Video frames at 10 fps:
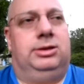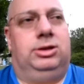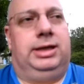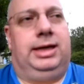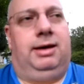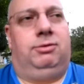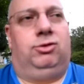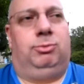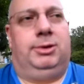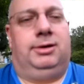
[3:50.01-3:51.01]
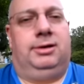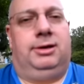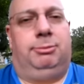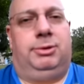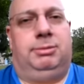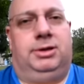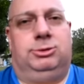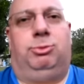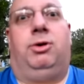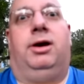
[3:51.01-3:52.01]
you're going to have to split it up
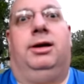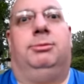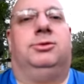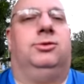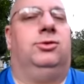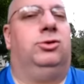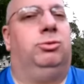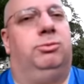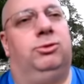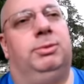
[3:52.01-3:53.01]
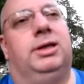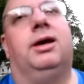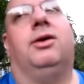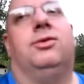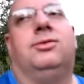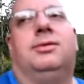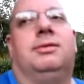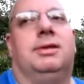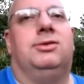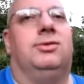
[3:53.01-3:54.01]
amongst primes and zooms because
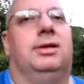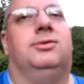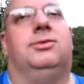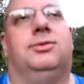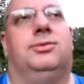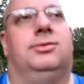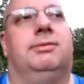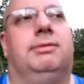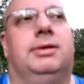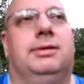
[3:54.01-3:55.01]
these lenses